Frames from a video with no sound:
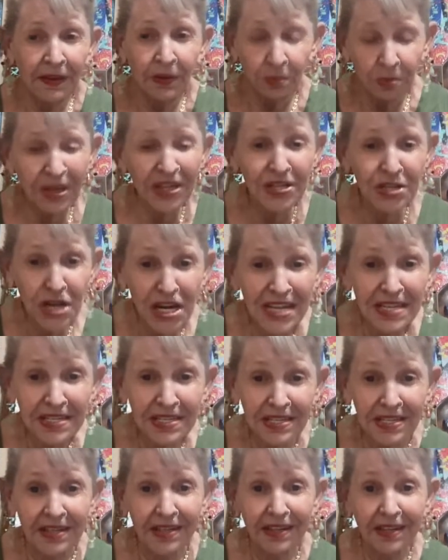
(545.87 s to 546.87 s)
Which
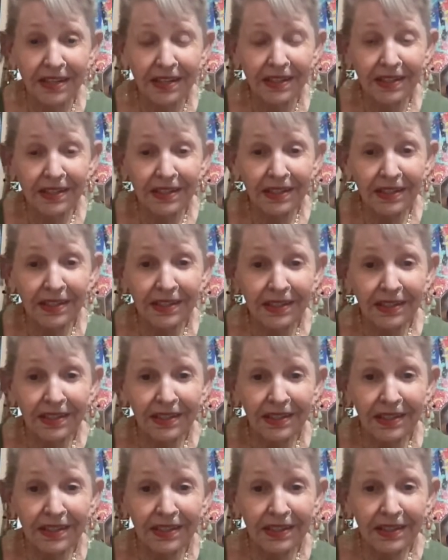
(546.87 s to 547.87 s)
is it?
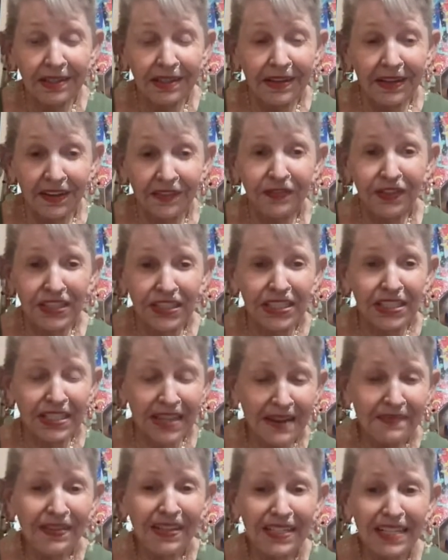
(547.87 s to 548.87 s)
If it's
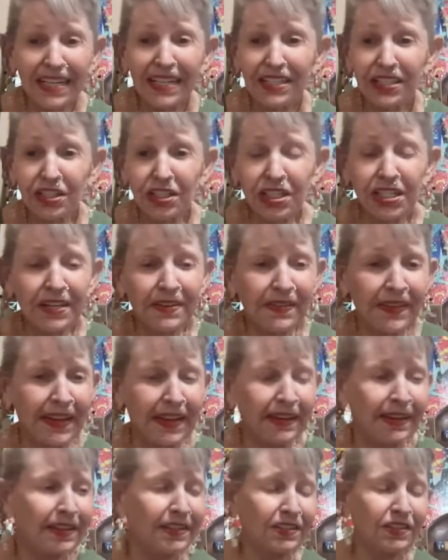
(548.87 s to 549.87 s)
seven inch,
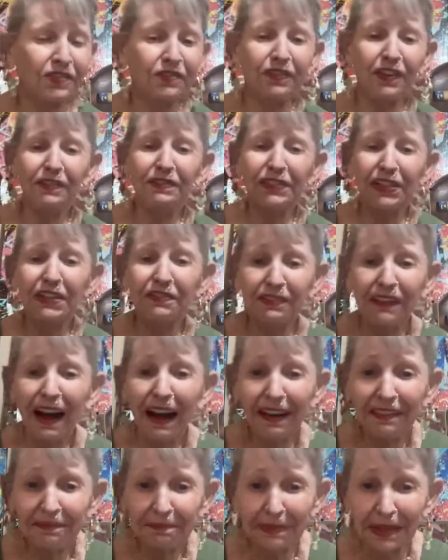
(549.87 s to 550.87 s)
then it's
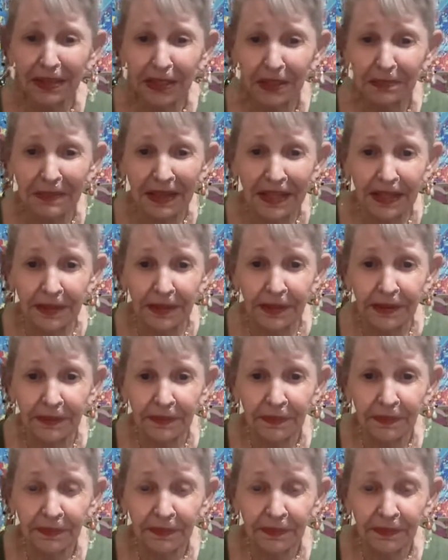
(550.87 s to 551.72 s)
55 millimeter.